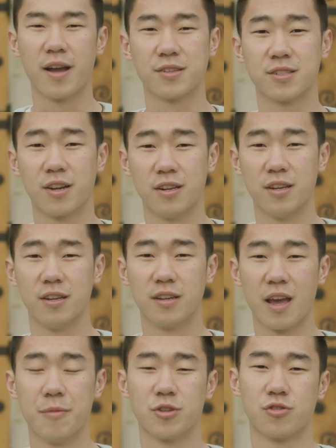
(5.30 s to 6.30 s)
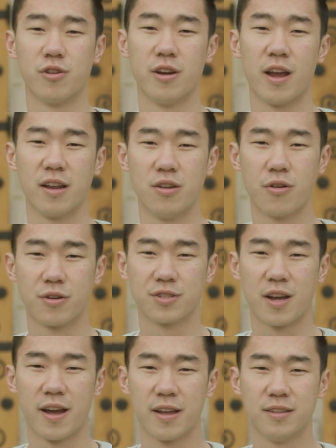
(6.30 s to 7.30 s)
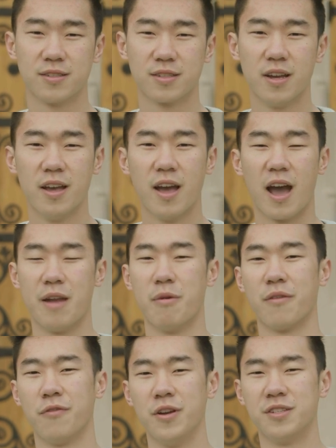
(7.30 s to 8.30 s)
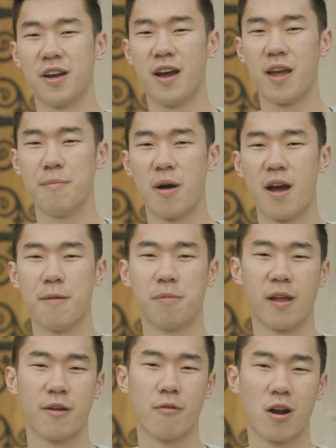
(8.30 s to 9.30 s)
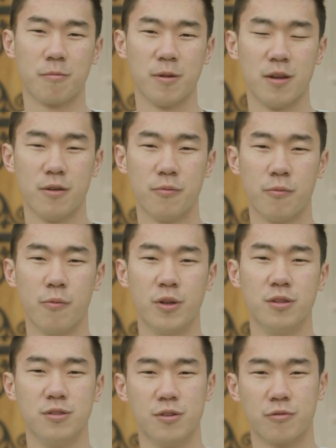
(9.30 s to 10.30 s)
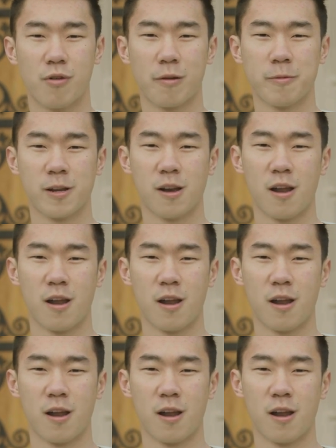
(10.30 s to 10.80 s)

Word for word: I study chemistry and neuroscience, and in my free time, I play rugby with the Duke Rugby